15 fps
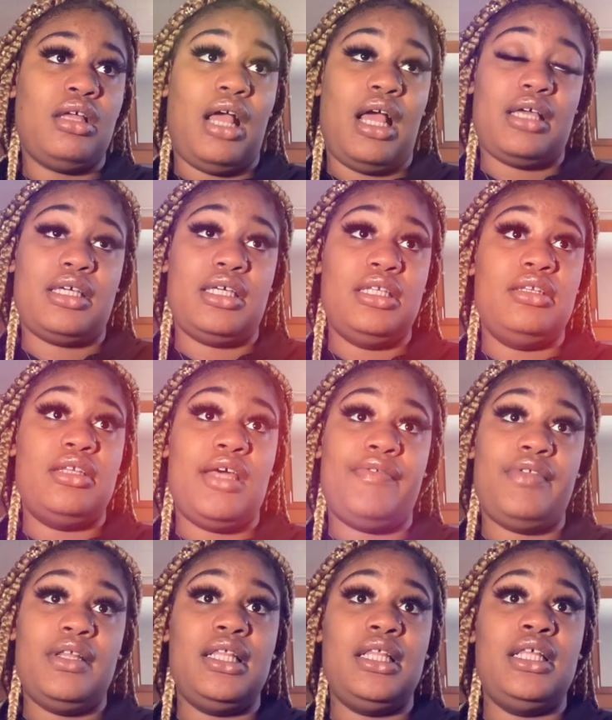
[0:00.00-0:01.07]
I can
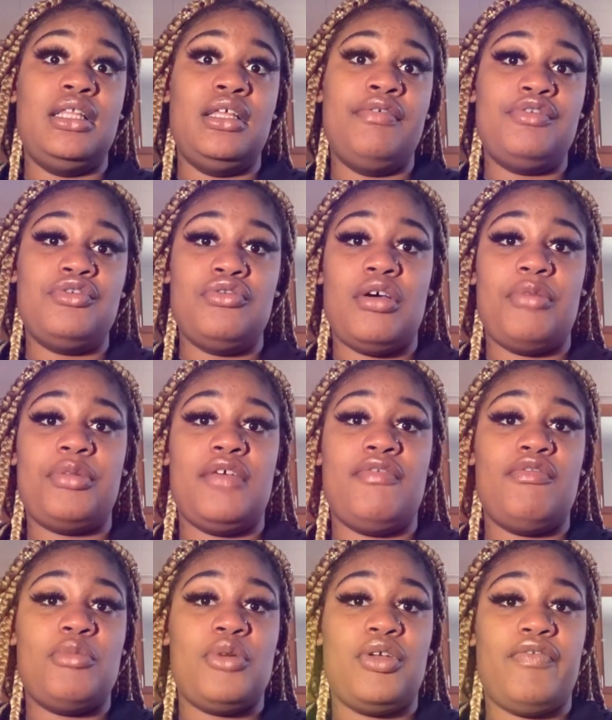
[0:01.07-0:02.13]
definitely lift you up and give
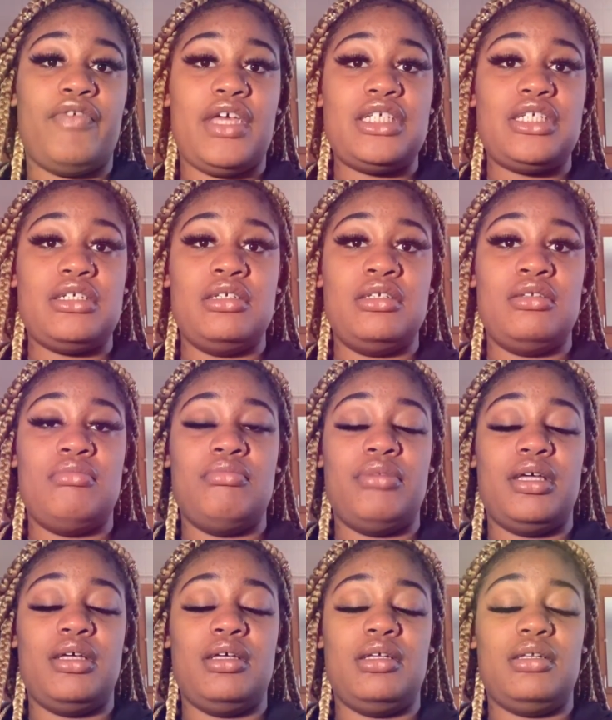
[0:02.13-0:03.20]
you motivation,
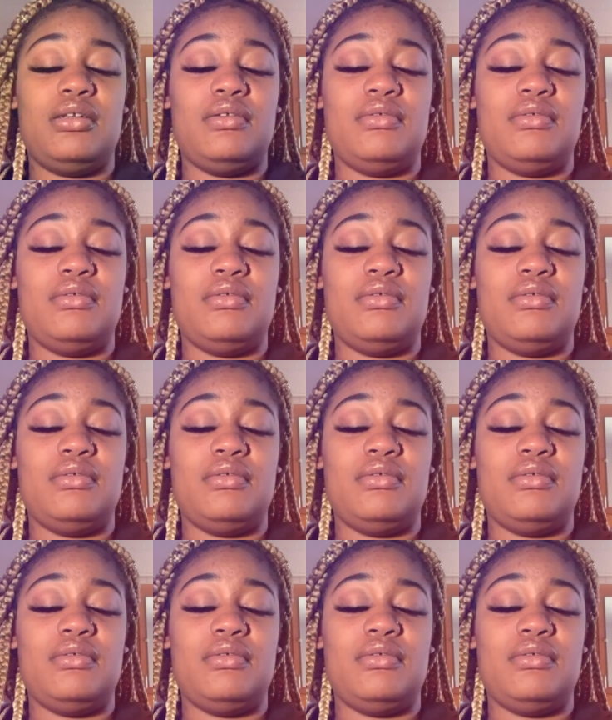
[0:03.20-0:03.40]
but